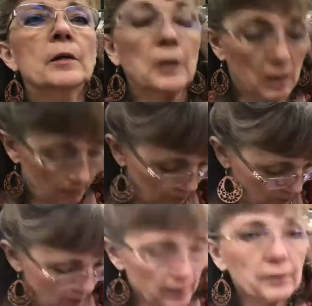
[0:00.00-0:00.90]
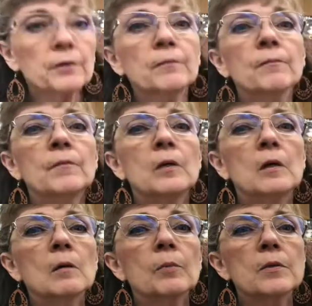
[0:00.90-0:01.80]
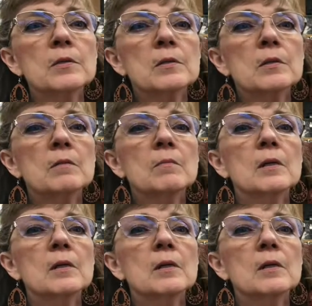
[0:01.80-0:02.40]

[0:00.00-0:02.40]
copper wire. I'll put some